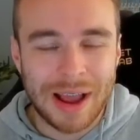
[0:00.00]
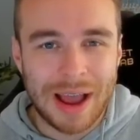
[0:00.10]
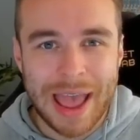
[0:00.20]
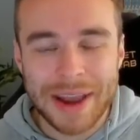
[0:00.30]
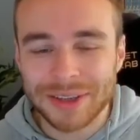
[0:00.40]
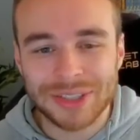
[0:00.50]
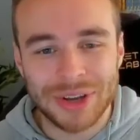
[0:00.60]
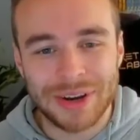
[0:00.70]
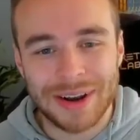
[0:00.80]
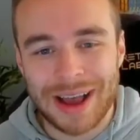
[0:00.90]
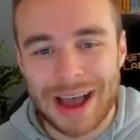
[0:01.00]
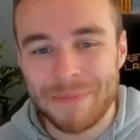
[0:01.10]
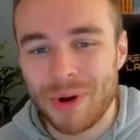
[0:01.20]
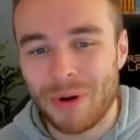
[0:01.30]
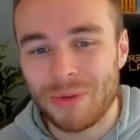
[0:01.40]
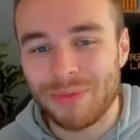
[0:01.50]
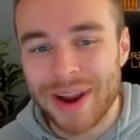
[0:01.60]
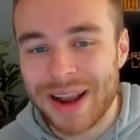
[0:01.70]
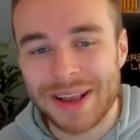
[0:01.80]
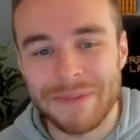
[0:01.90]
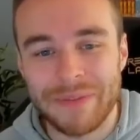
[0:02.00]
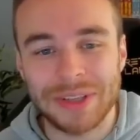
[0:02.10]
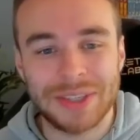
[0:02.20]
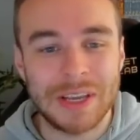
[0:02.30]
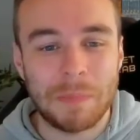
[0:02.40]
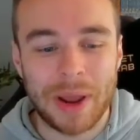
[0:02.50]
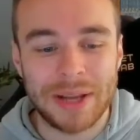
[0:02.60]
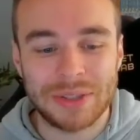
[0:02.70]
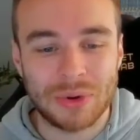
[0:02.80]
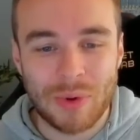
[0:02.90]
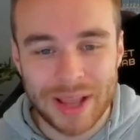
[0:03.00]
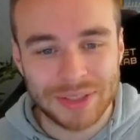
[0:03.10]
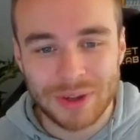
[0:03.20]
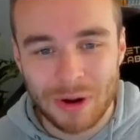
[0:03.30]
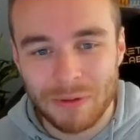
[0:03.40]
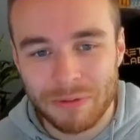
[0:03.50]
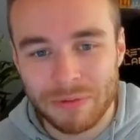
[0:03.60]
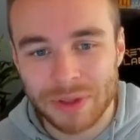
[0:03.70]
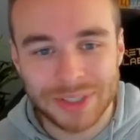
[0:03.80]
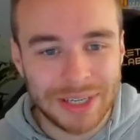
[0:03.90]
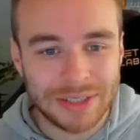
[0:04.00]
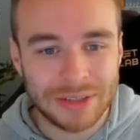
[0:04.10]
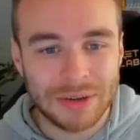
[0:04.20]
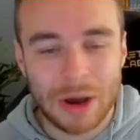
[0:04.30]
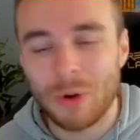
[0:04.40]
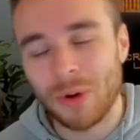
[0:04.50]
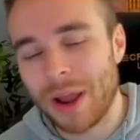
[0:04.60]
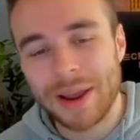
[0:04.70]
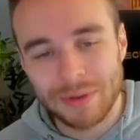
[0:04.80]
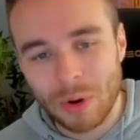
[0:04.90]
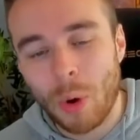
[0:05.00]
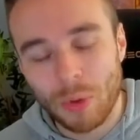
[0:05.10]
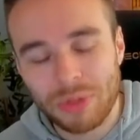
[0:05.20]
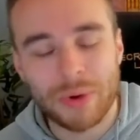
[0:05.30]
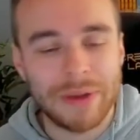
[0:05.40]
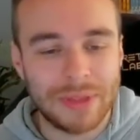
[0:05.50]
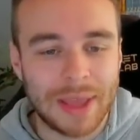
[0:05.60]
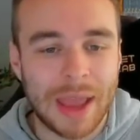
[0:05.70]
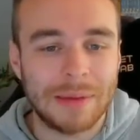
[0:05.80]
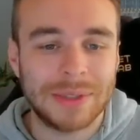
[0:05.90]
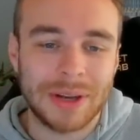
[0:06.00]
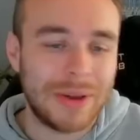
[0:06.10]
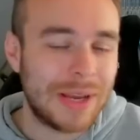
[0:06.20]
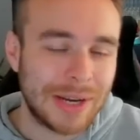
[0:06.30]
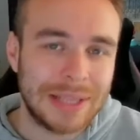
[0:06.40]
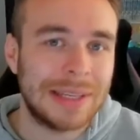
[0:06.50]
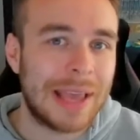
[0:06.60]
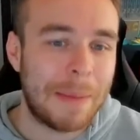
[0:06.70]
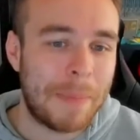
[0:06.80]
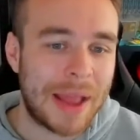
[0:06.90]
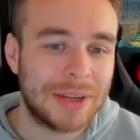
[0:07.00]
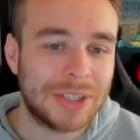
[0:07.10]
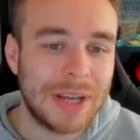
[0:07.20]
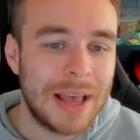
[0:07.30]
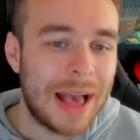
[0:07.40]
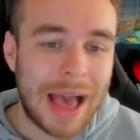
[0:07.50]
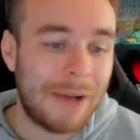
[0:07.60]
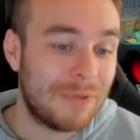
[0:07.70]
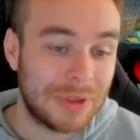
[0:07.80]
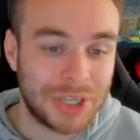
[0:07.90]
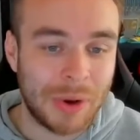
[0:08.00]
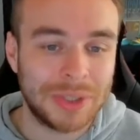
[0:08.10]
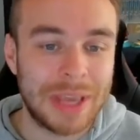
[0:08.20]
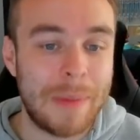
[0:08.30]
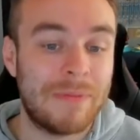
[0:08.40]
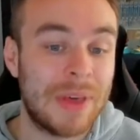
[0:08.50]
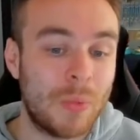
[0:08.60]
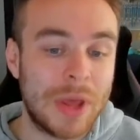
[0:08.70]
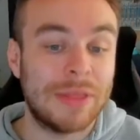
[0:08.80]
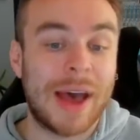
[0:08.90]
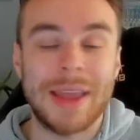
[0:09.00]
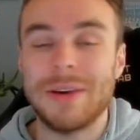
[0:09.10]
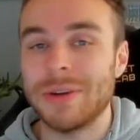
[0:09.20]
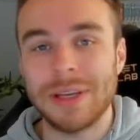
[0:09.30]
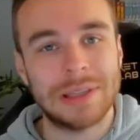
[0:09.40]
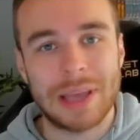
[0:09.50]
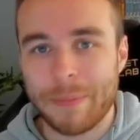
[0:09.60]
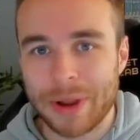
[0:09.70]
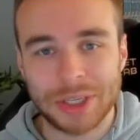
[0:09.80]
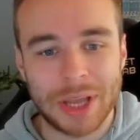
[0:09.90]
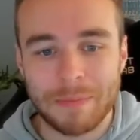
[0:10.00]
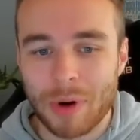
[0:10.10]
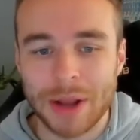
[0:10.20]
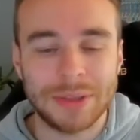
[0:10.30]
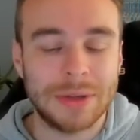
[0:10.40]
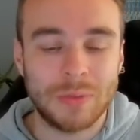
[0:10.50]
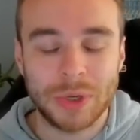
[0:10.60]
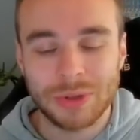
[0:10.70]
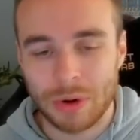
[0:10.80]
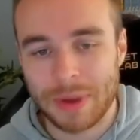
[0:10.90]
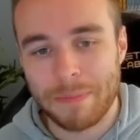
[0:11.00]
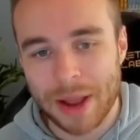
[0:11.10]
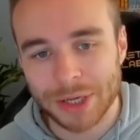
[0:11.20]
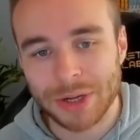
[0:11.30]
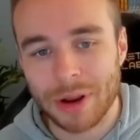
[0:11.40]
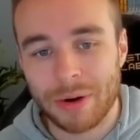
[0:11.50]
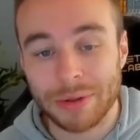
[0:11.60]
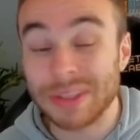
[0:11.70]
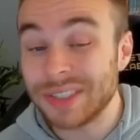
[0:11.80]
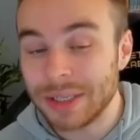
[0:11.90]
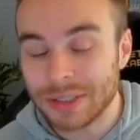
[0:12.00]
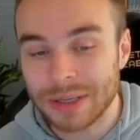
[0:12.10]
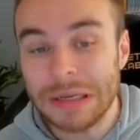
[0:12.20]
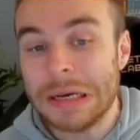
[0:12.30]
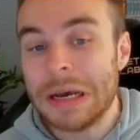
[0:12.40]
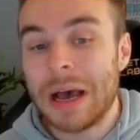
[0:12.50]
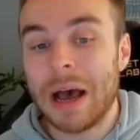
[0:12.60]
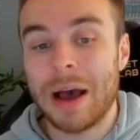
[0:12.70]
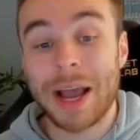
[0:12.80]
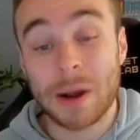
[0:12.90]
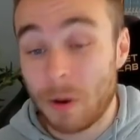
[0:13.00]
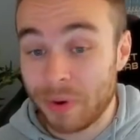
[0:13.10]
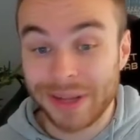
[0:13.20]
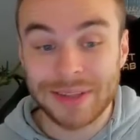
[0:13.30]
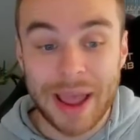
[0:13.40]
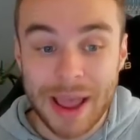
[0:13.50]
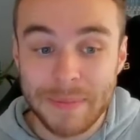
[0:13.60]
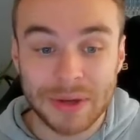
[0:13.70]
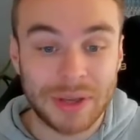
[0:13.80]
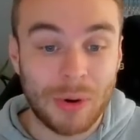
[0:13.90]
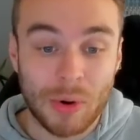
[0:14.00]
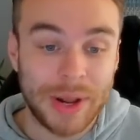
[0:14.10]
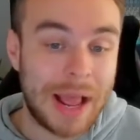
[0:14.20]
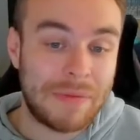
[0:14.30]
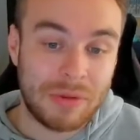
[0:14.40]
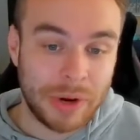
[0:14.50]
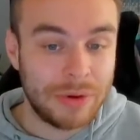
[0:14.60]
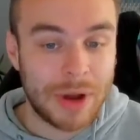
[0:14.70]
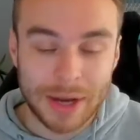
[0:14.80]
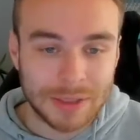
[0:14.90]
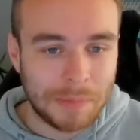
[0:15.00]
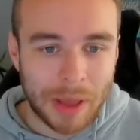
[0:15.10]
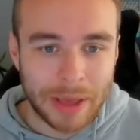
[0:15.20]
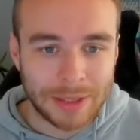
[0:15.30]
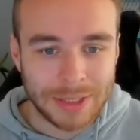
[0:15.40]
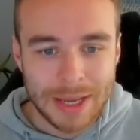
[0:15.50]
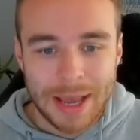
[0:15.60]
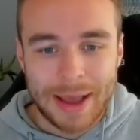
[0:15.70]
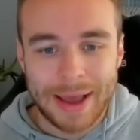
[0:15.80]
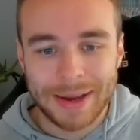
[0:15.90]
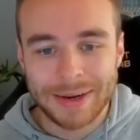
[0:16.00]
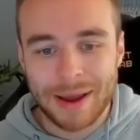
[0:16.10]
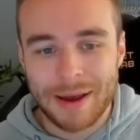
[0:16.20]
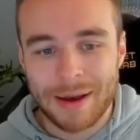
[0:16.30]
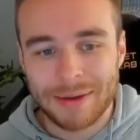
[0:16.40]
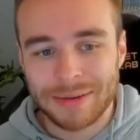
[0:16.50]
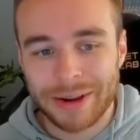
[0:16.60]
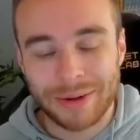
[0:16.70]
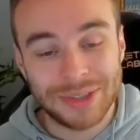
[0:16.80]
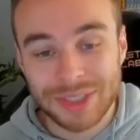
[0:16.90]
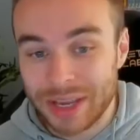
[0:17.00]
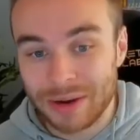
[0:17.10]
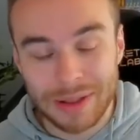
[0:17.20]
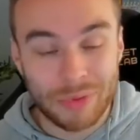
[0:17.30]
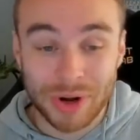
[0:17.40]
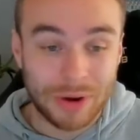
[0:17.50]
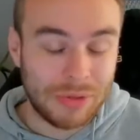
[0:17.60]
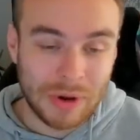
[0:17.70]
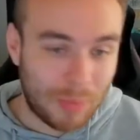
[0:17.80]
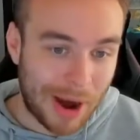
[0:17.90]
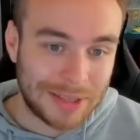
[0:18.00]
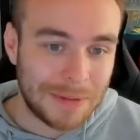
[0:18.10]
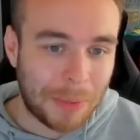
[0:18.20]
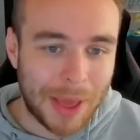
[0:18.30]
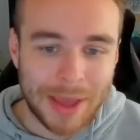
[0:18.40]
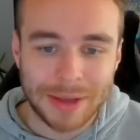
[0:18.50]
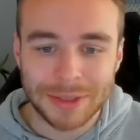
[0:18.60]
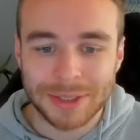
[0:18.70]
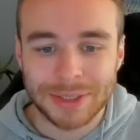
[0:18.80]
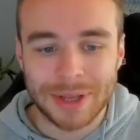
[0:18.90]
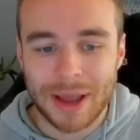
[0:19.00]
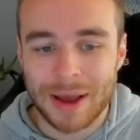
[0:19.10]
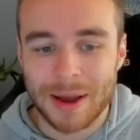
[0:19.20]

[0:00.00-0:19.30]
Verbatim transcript: Edison, I'm not really convinced that he plays the rest of the season, or like all 3 of the games. You know, he could easily get benched after the Chelsea game. If they win that, he could easily get benched against Brighton. We saw him get benched earlier on in the season. I can't bring in De Gea because I already have 3 United players. And, you know, Steele, I've already got 3 Brighton players.